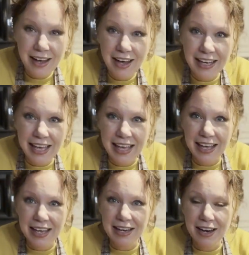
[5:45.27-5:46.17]

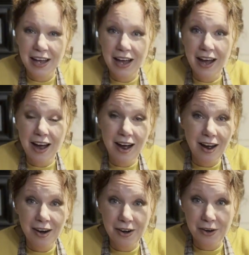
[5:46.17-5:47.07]
Again,
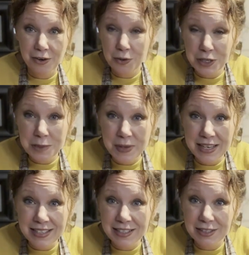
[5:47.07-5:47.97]
our
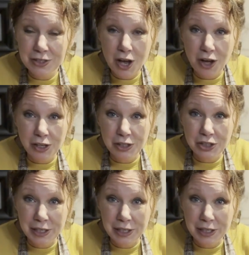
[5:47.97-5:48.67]
Christmas chocolate